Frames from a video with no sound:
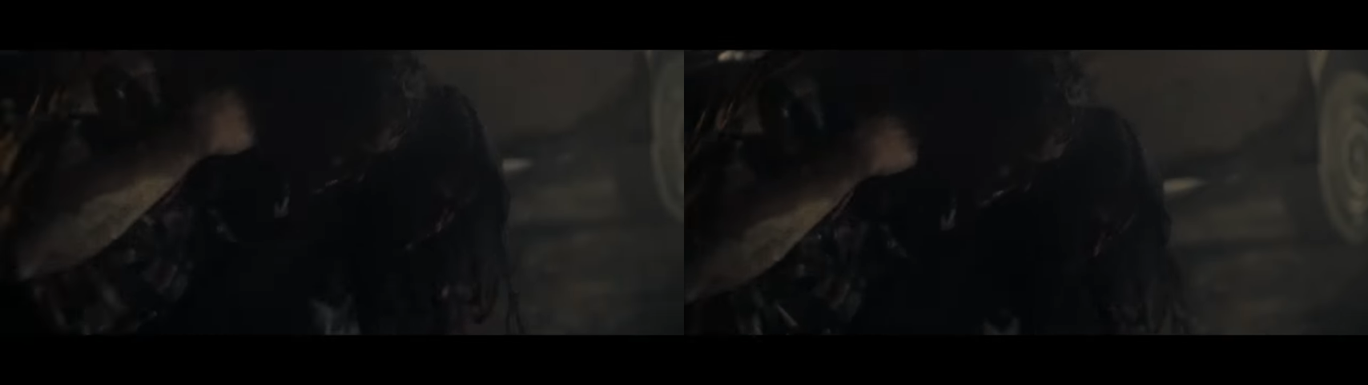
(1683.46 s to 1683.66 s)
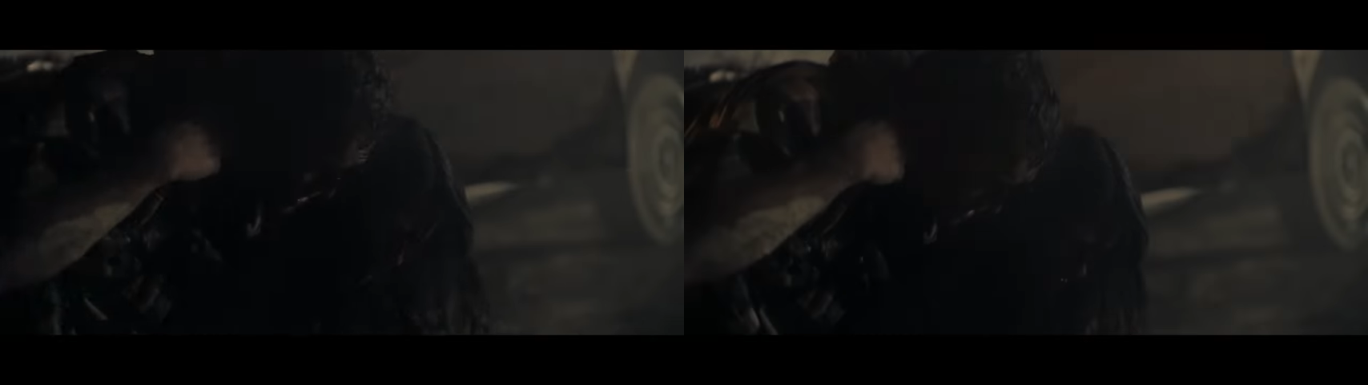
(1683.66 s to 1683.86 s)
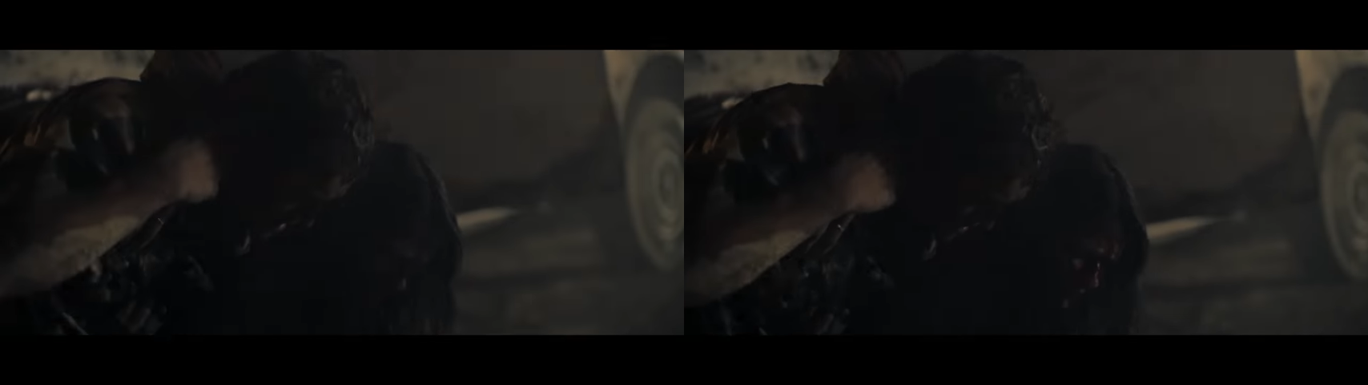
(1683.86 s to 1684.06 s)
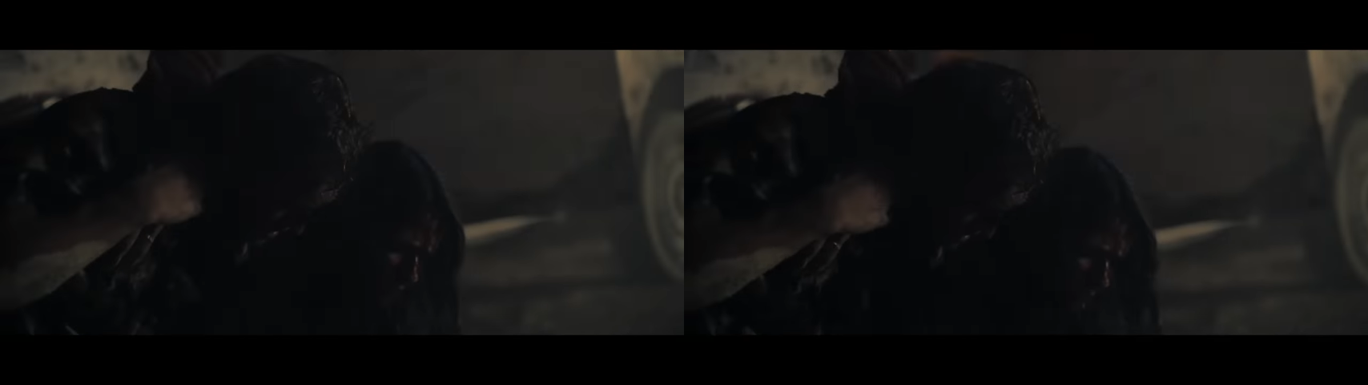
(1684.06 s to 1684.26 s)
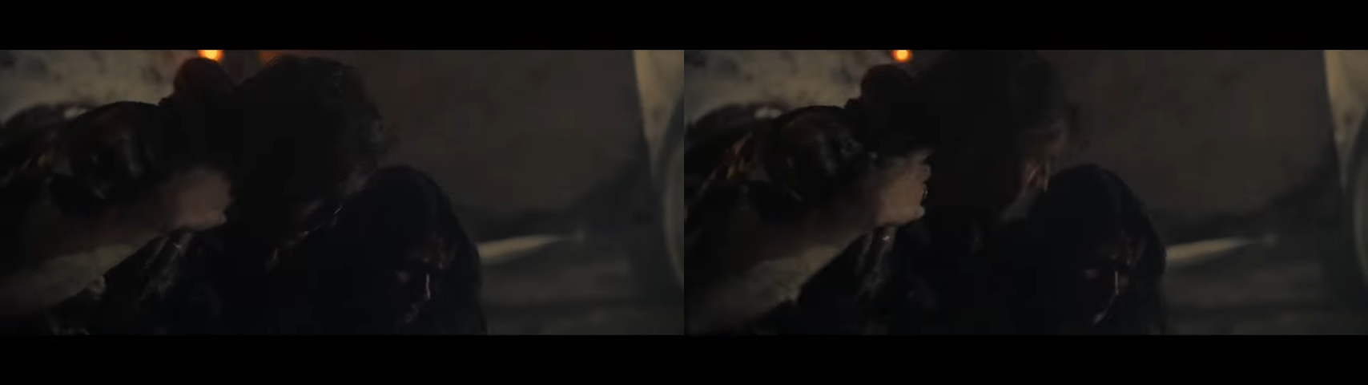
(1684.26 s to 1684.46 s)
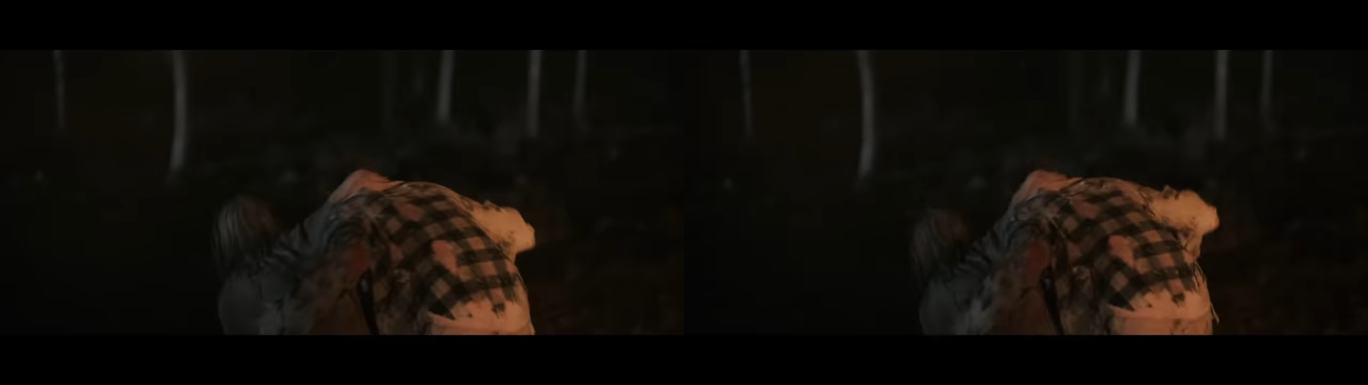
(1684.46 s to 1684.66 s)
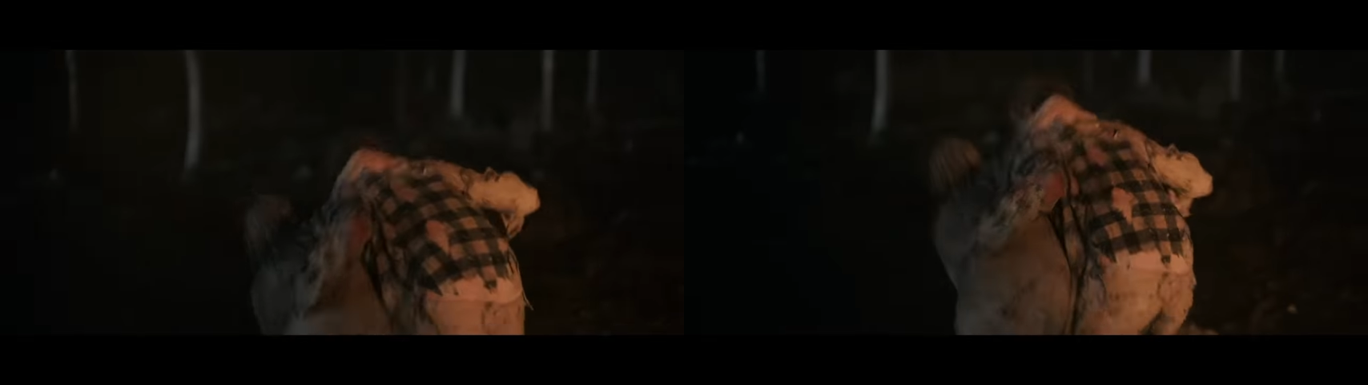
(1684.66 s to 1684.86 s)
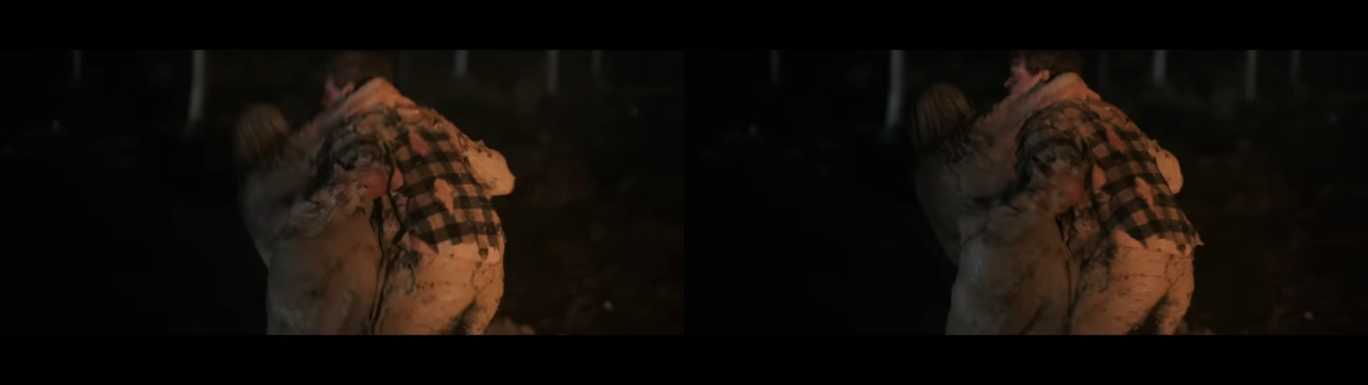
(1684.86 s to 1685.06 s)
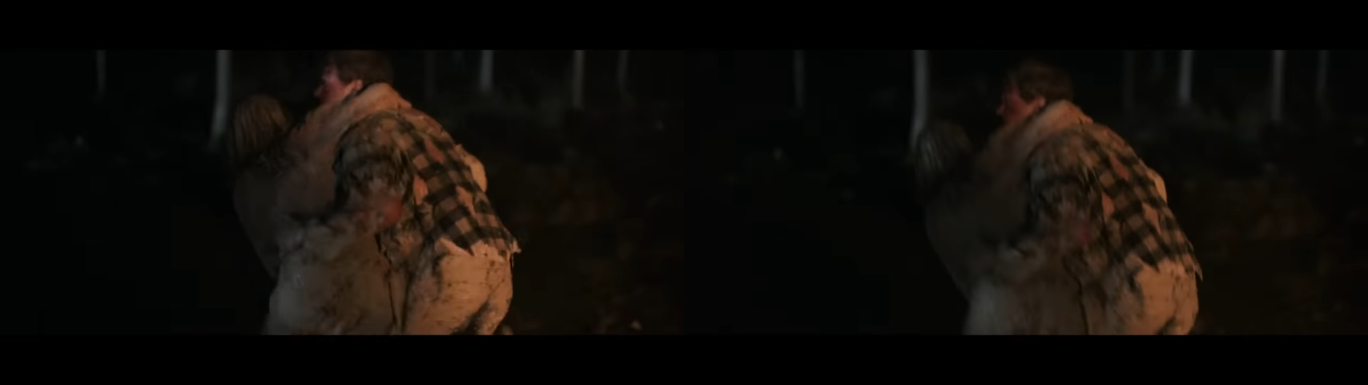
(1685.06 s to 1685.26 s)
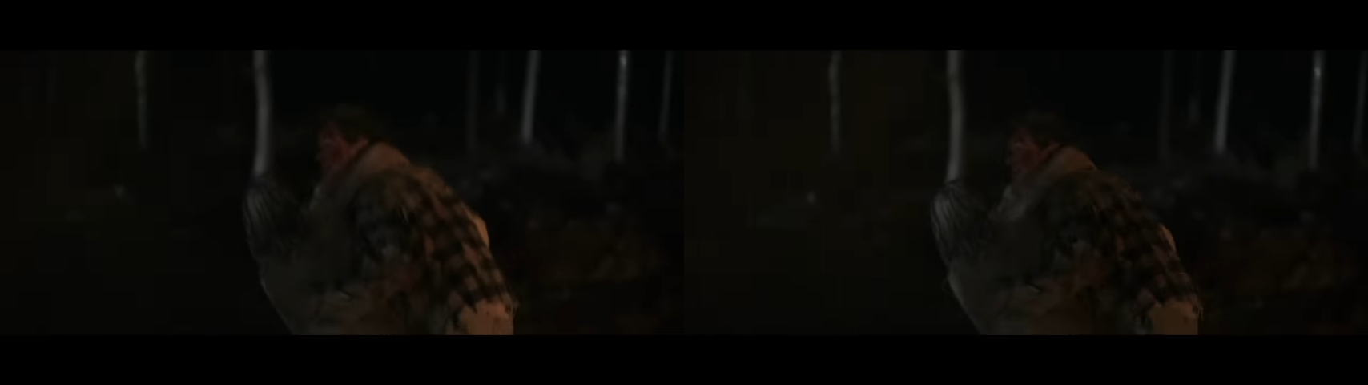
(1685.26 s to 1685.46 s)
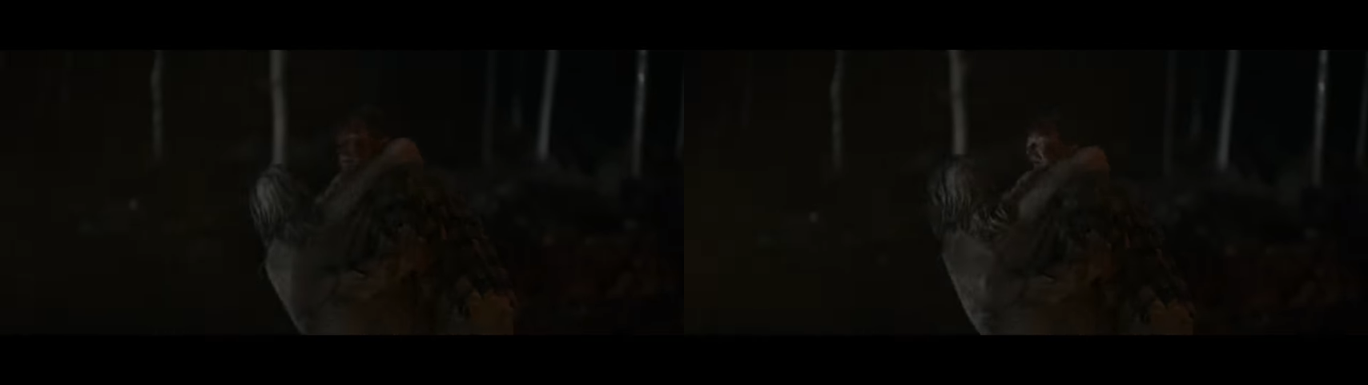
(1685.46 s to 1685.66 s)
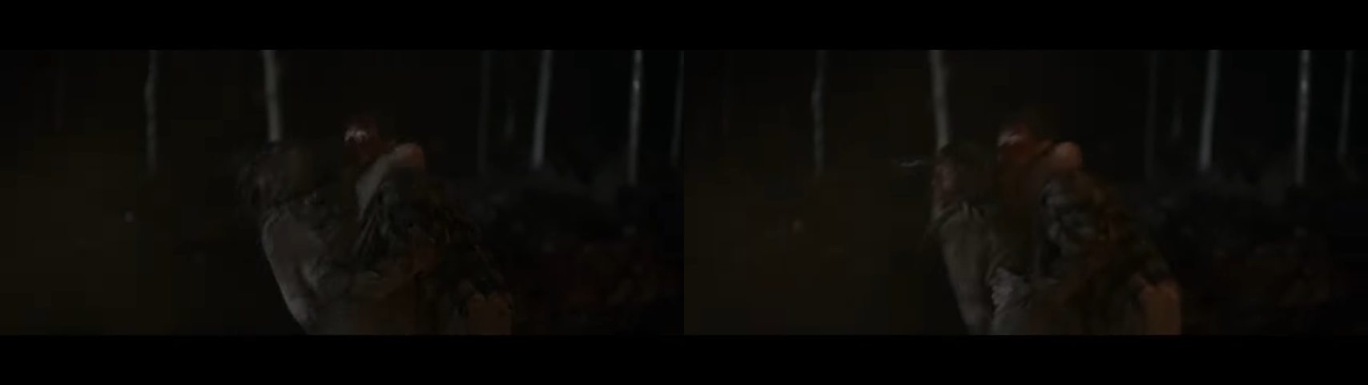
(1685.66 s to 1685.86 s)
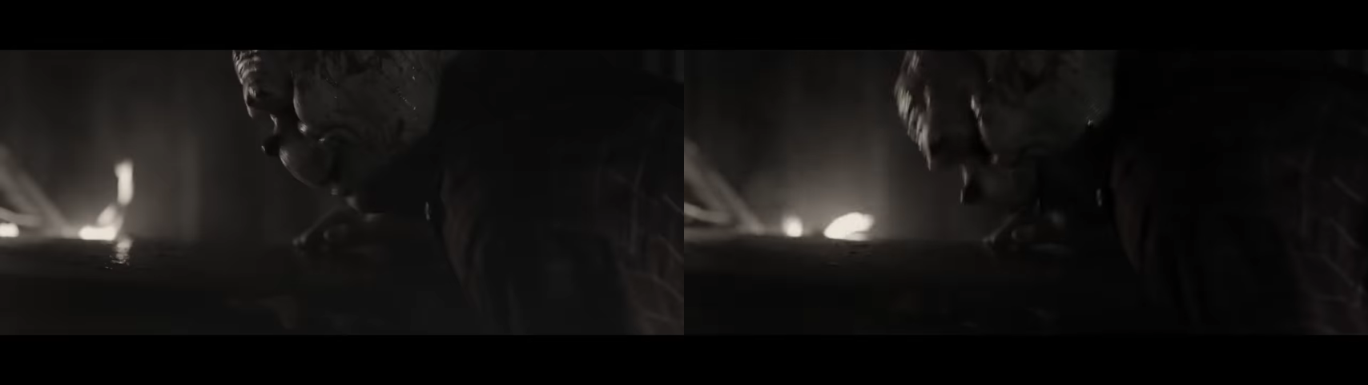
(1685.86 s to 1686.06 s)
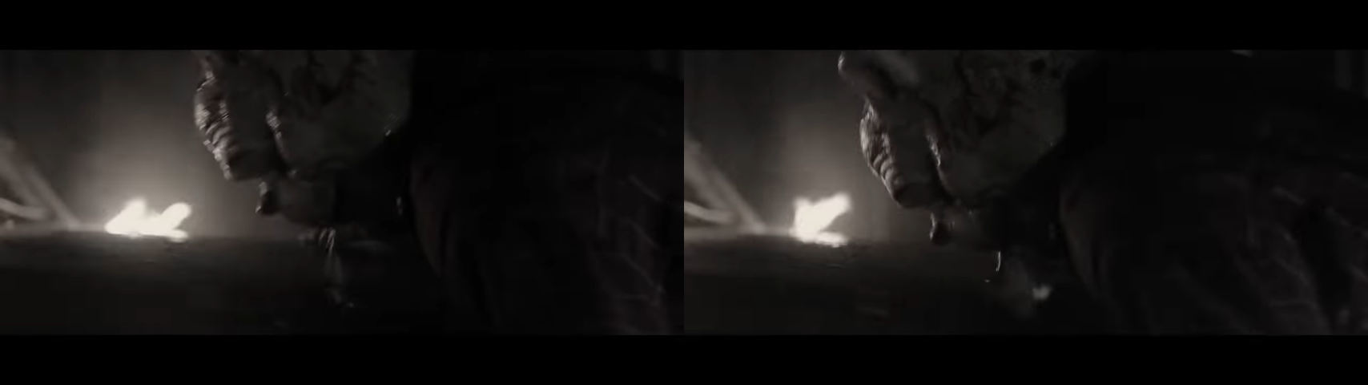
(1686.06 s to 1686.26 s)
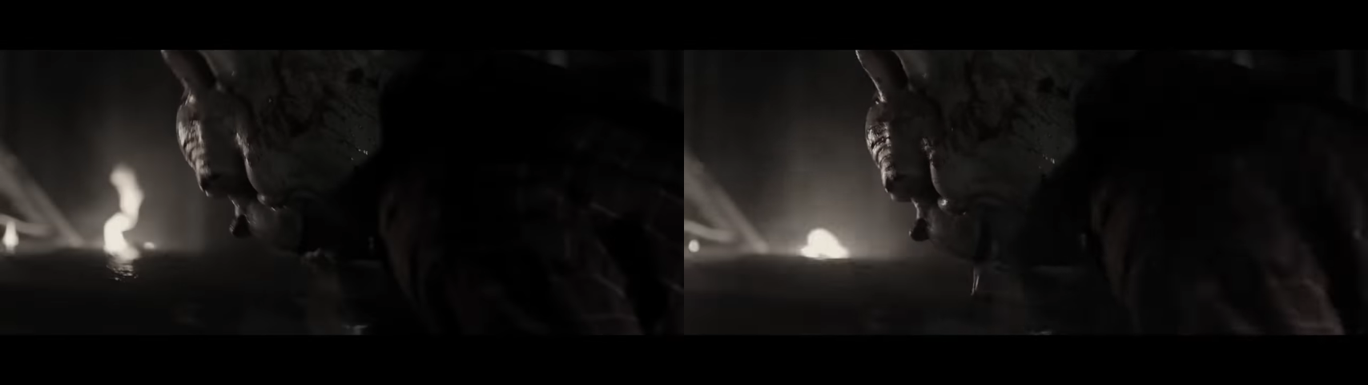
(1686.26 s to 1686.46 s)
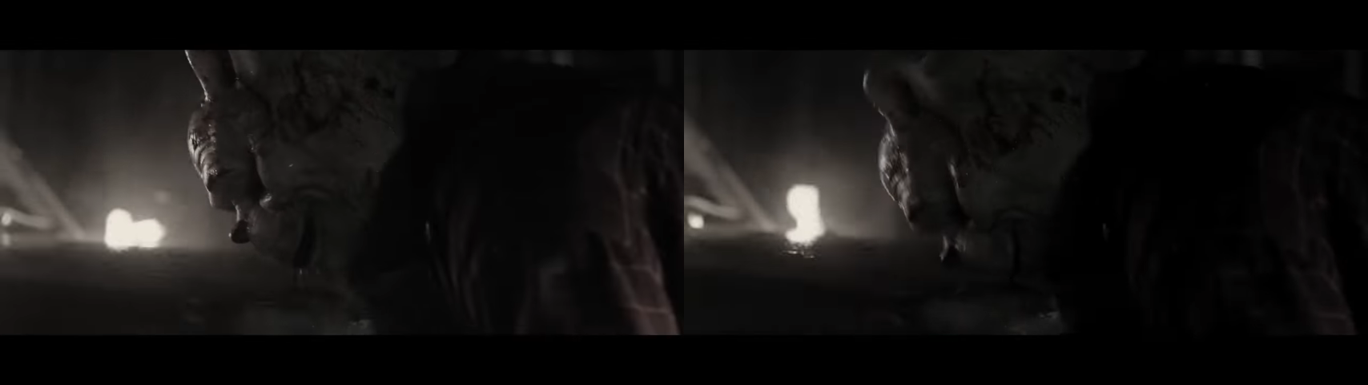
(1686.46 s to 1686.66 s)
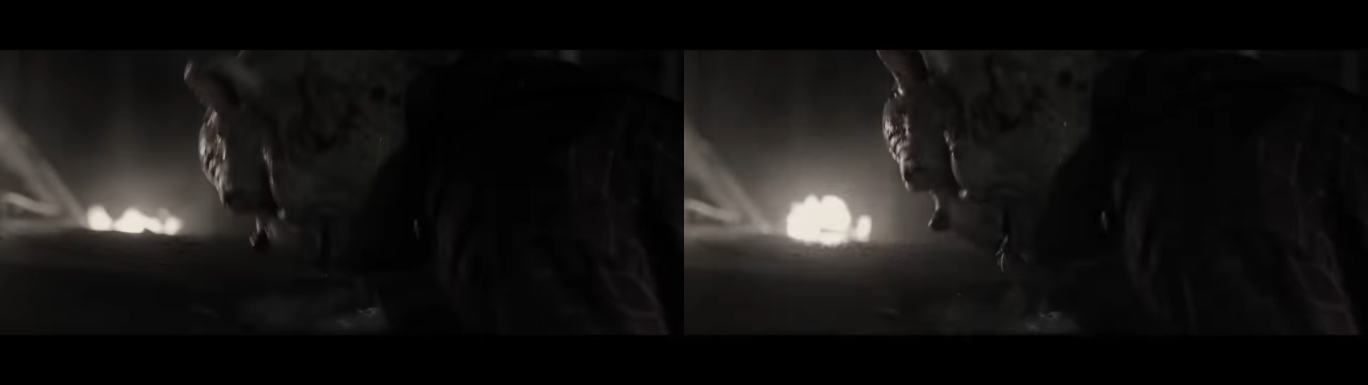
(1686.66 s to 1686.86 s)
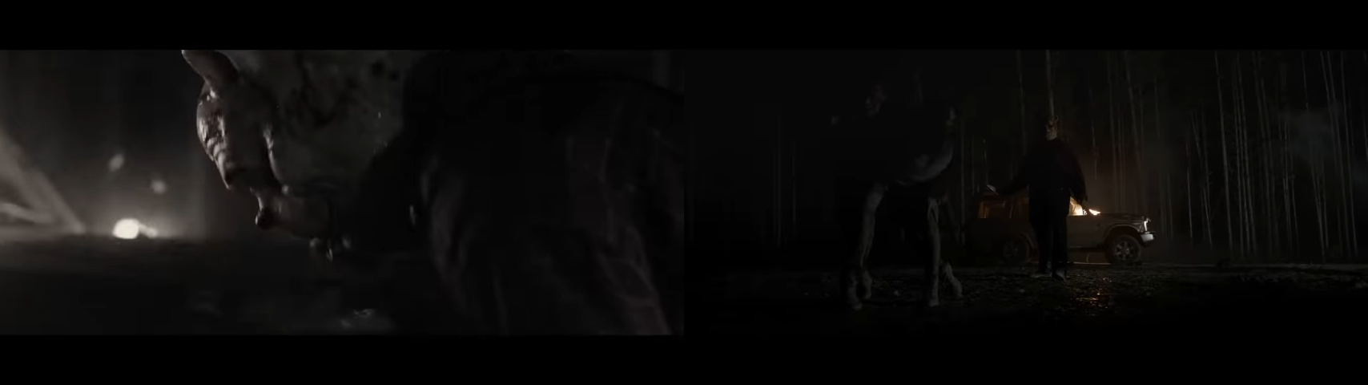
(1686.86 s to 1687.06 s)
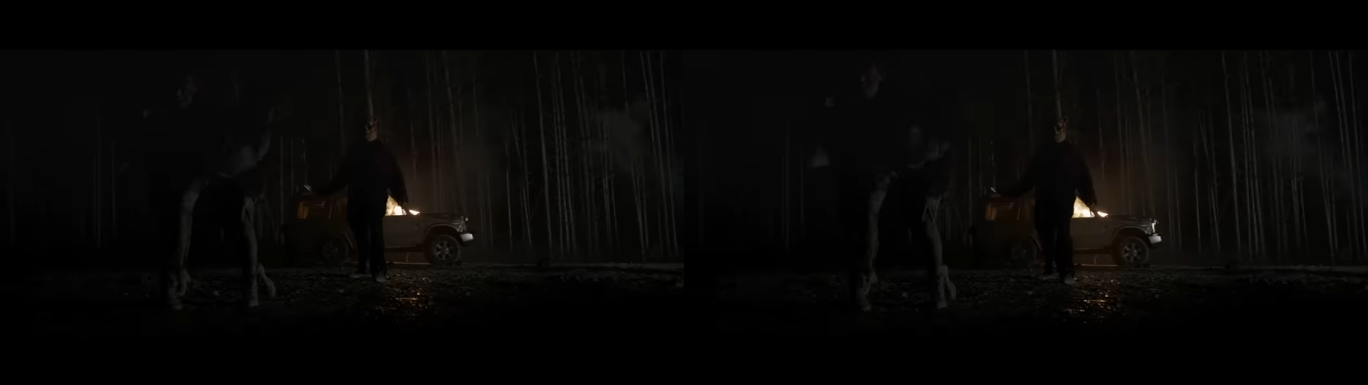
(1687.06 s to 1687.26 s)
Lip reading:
[unreadable: no face in view]